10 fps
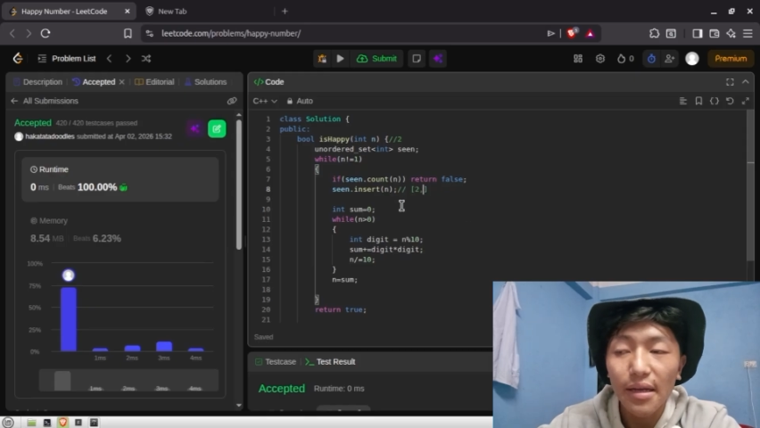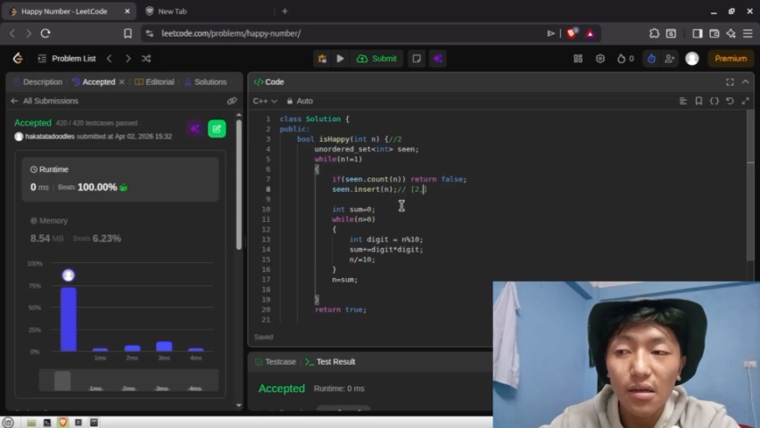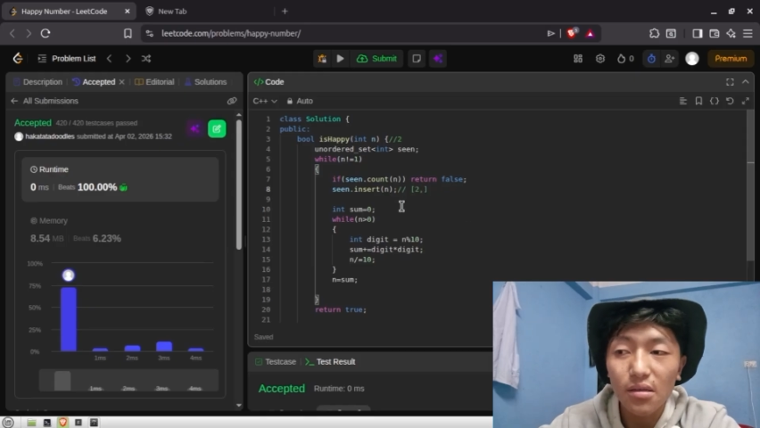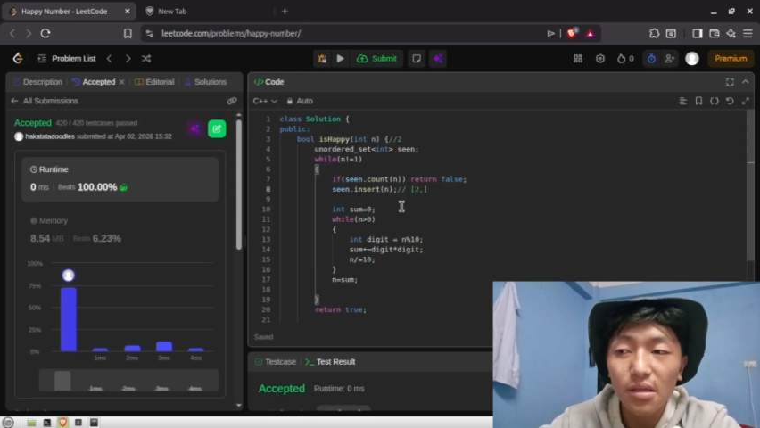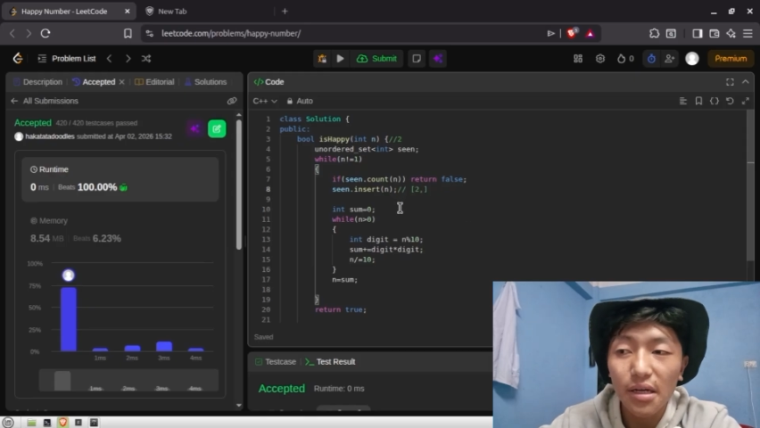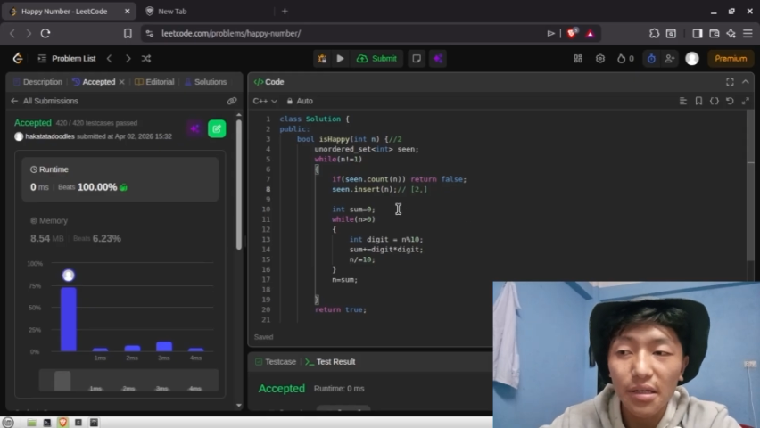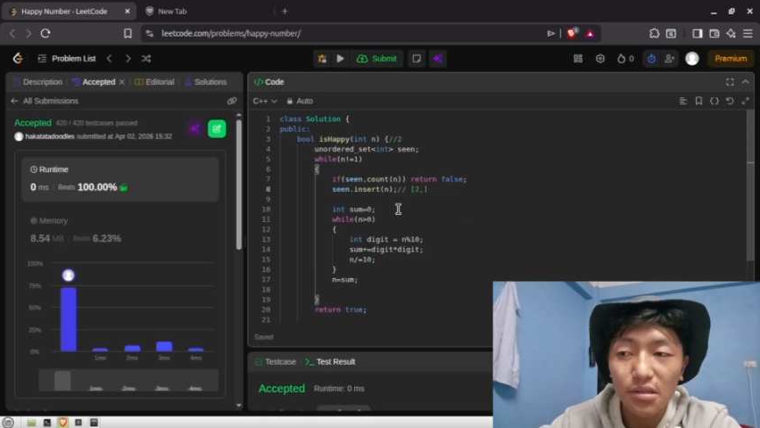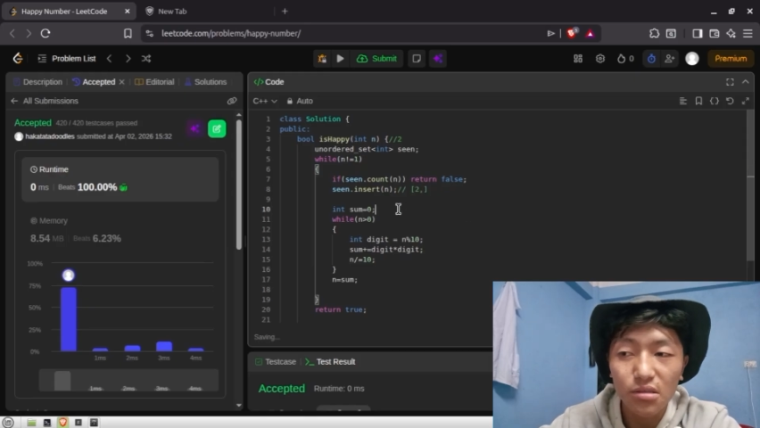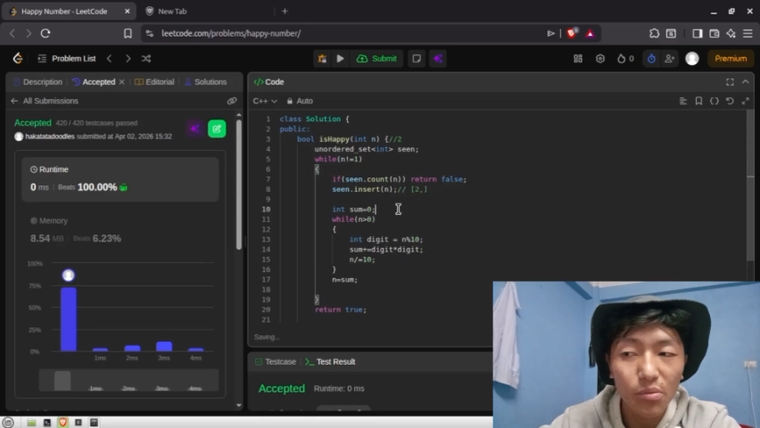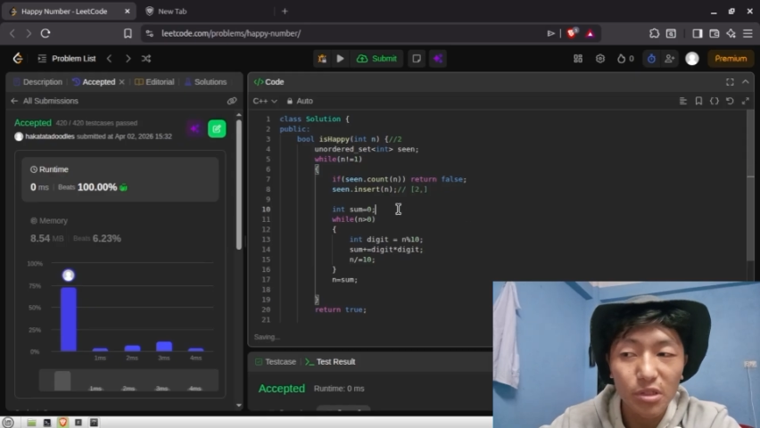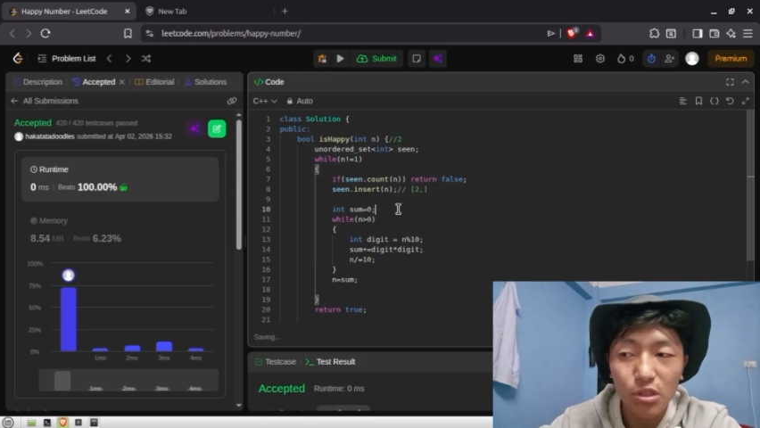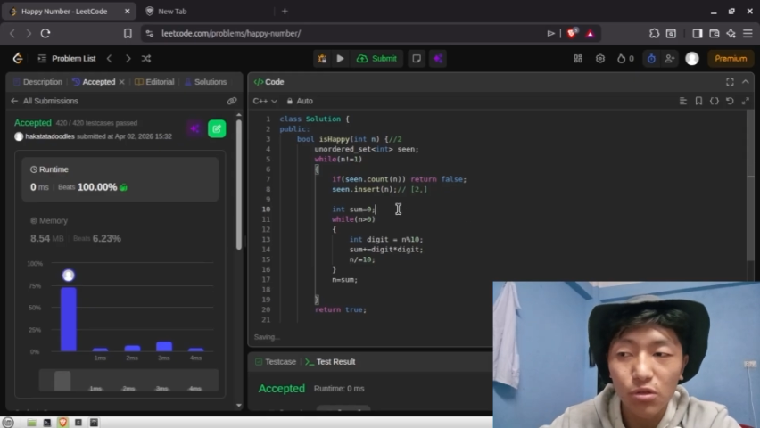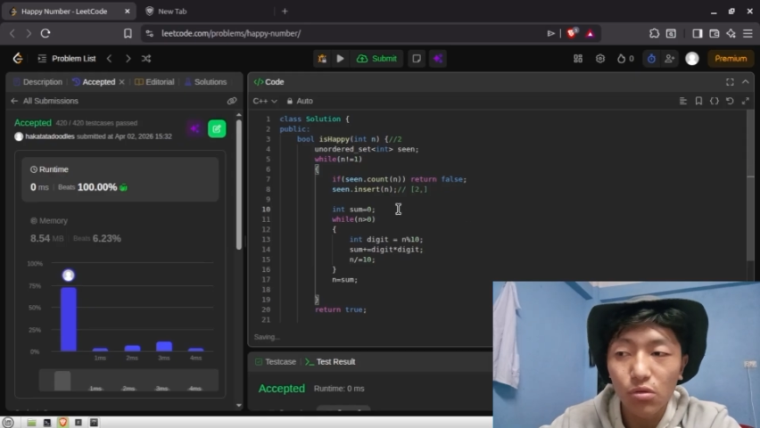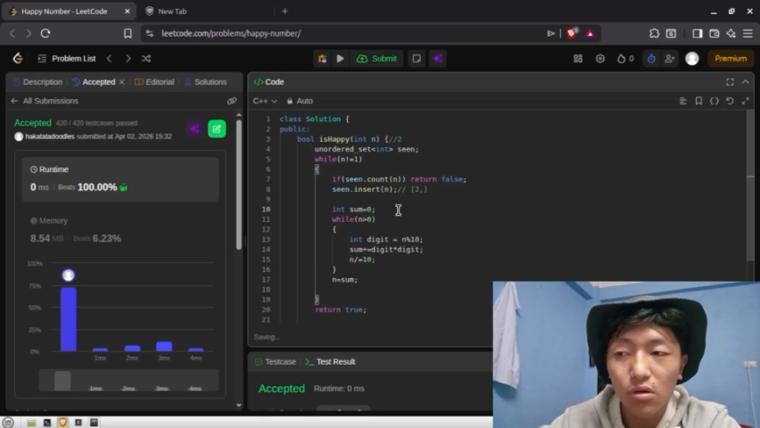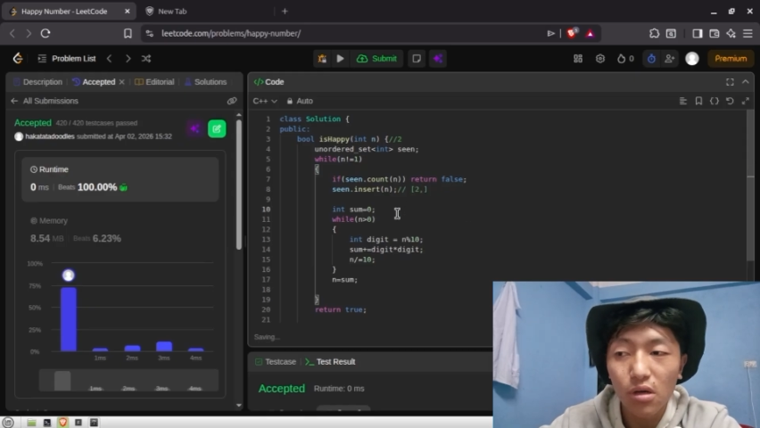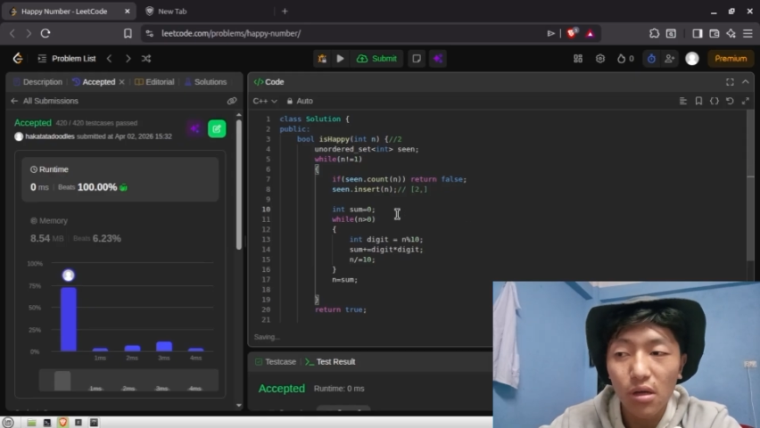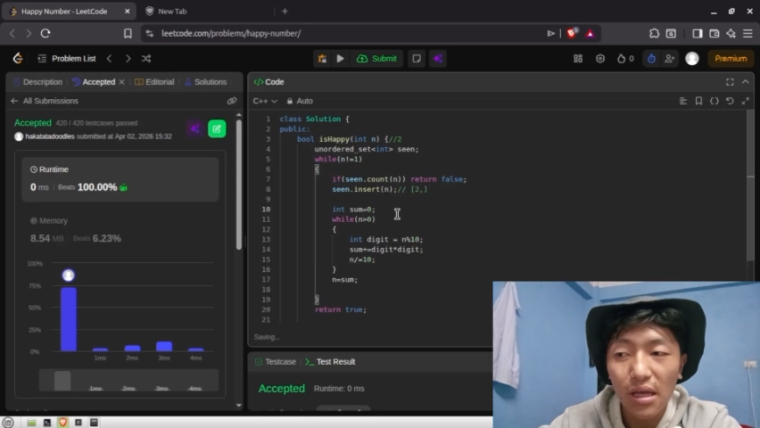In another iteration, sum is 0.